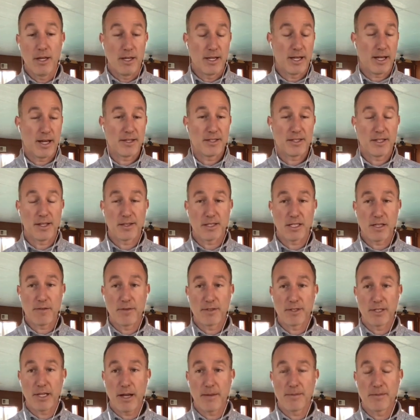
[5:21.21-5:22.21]
You got to see it
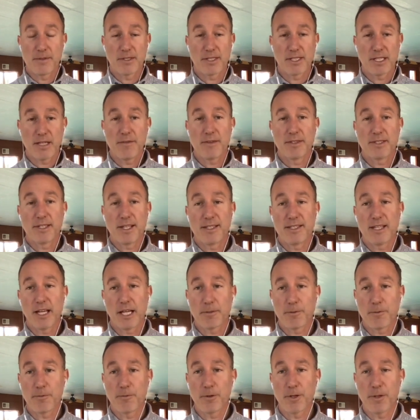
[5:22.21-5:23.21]
seven, time, seven to ten
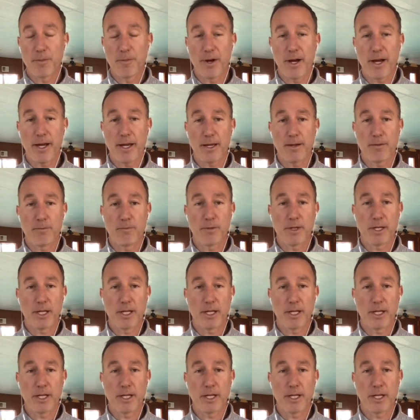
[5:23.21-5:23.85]
times before you buy it.